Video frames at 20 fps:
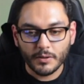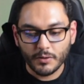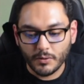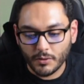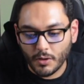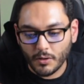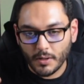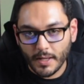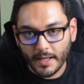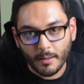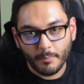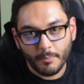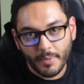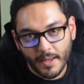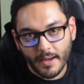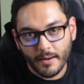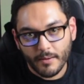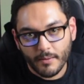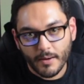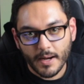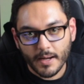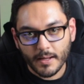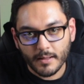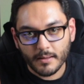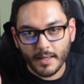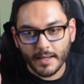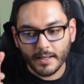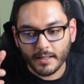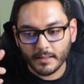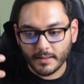you know, like a pet, right?
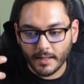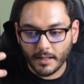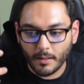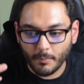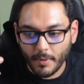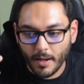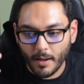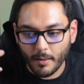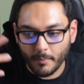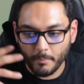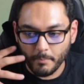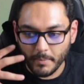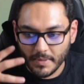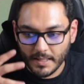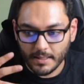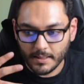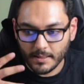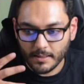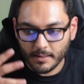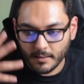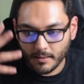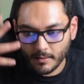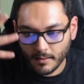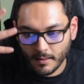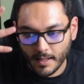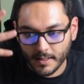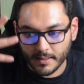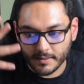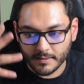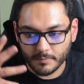Like, think about me
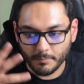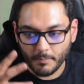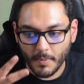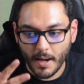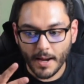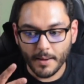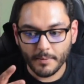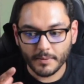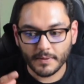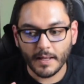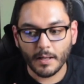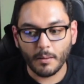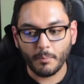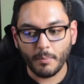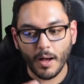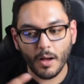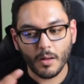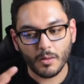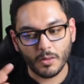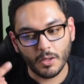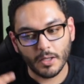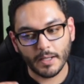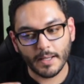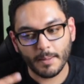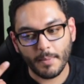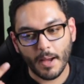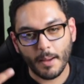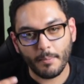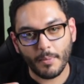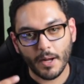as my, think about, look
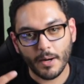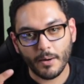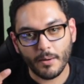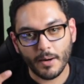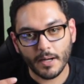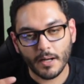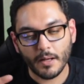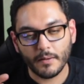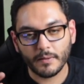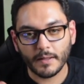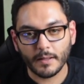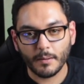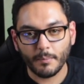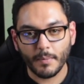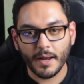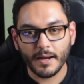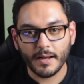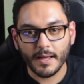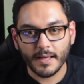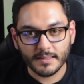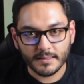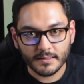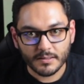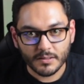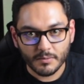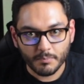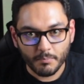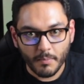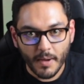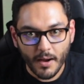at my body right now, think about it as
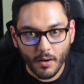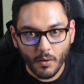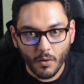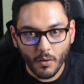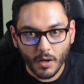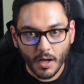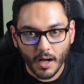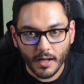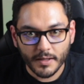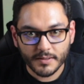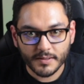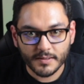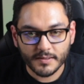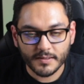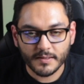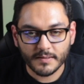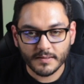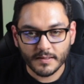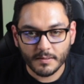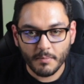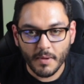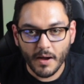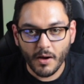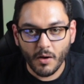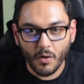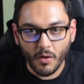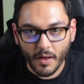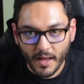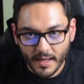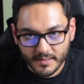my whole consciousness and my
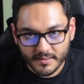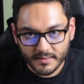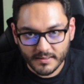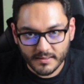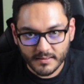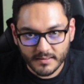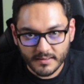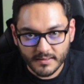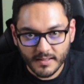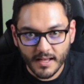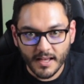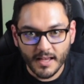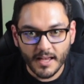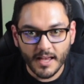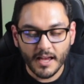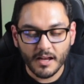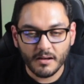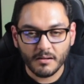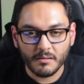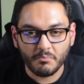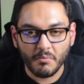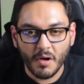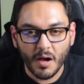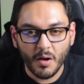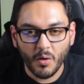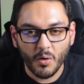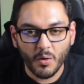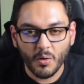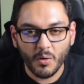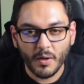whole essence and my
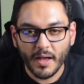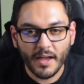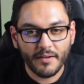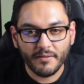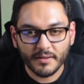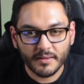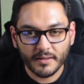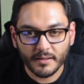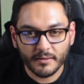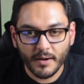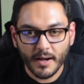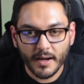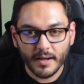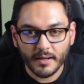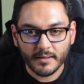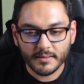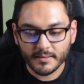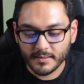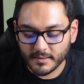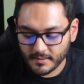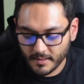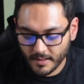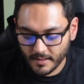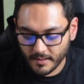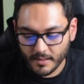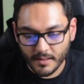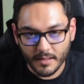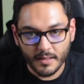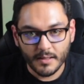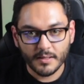whole everything, right? Because it's
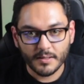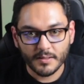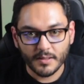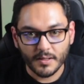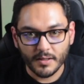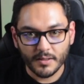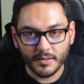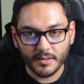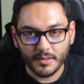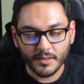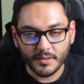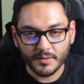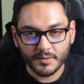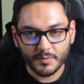like a